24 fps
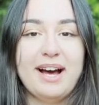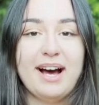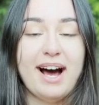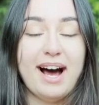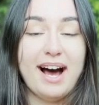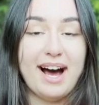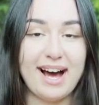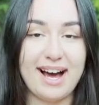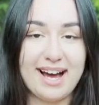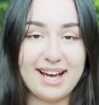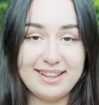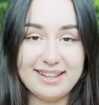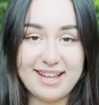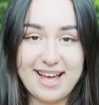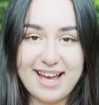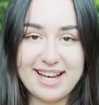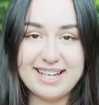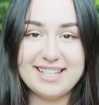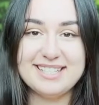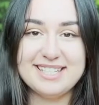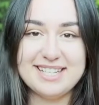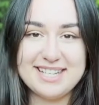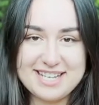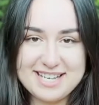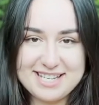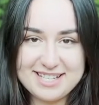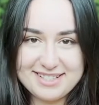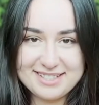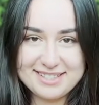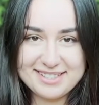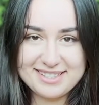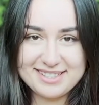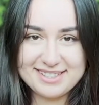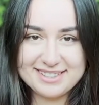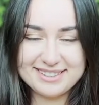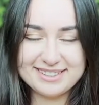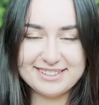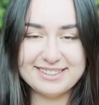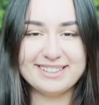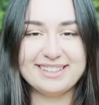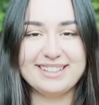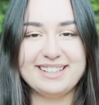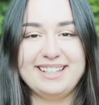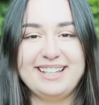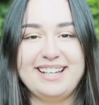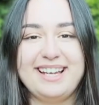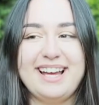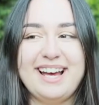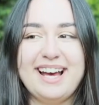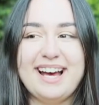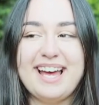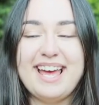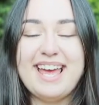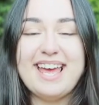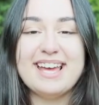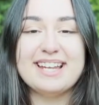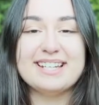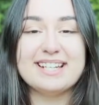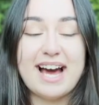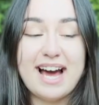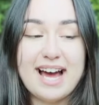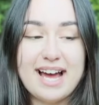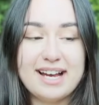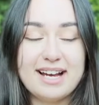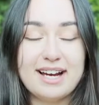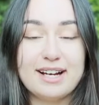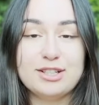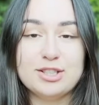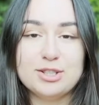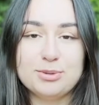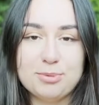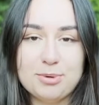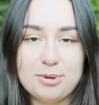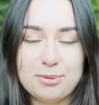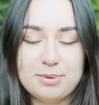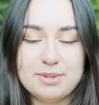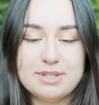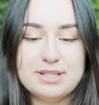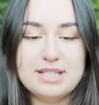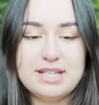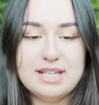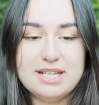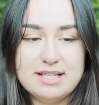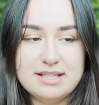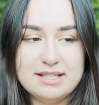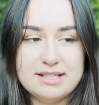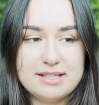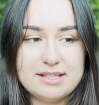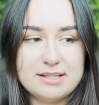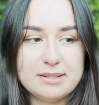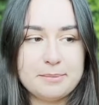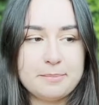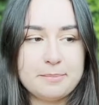I like teens, and I got to work with teens.